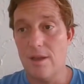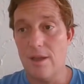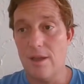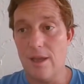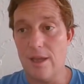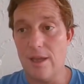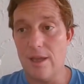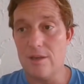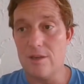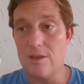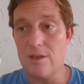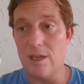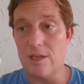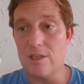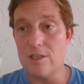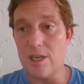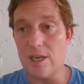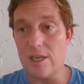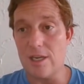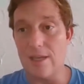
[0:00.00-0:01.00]

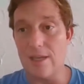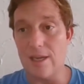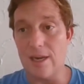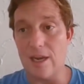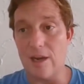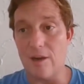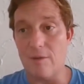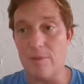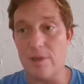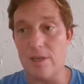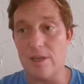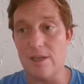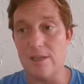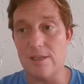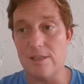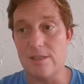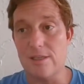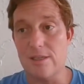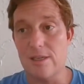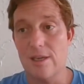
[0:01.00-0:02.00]
and check that out,
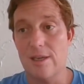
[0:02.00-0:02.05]
because